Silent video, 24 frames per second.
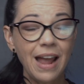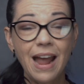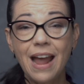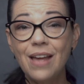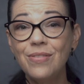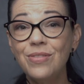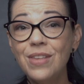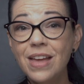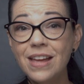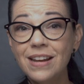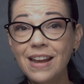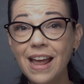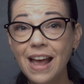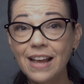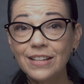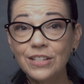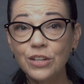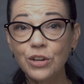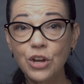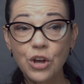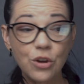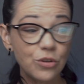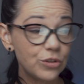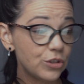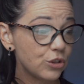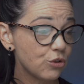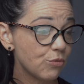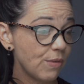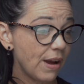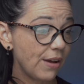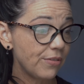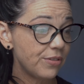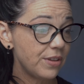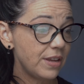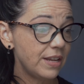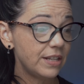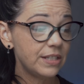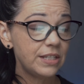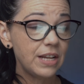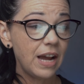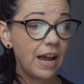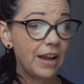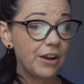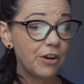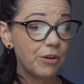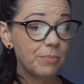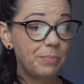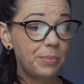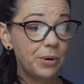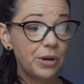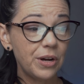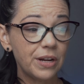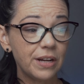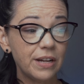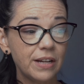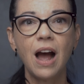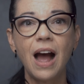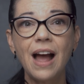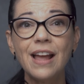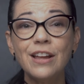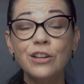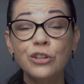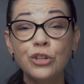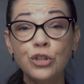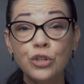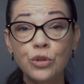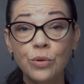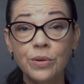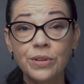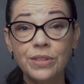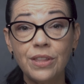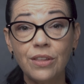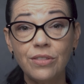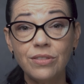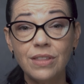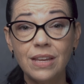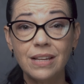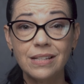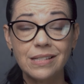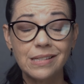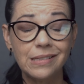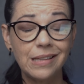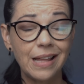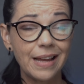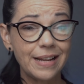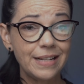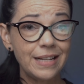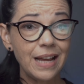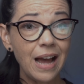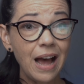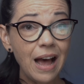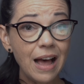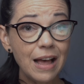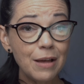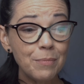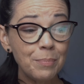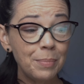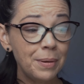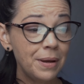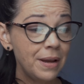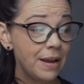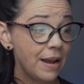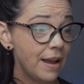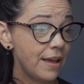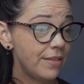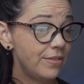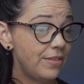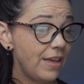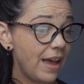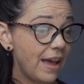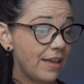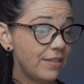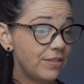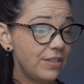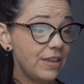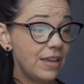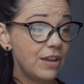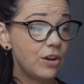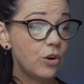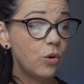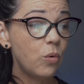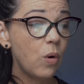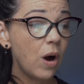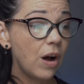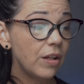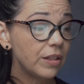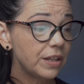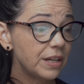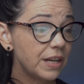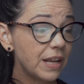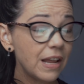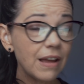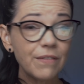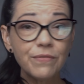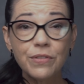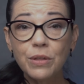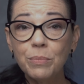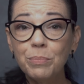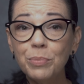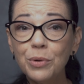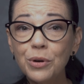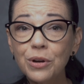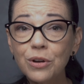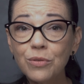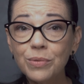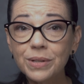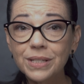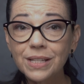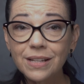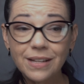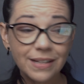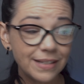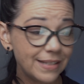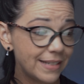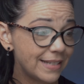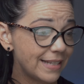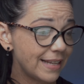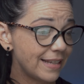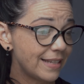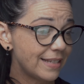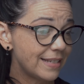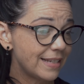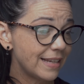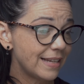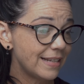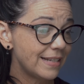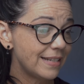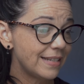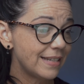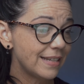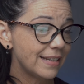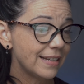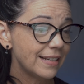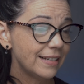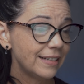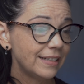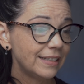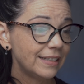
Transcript: And then as it goes throughout the entire book, I ensured that things lined up, that the quality of the book was consistent,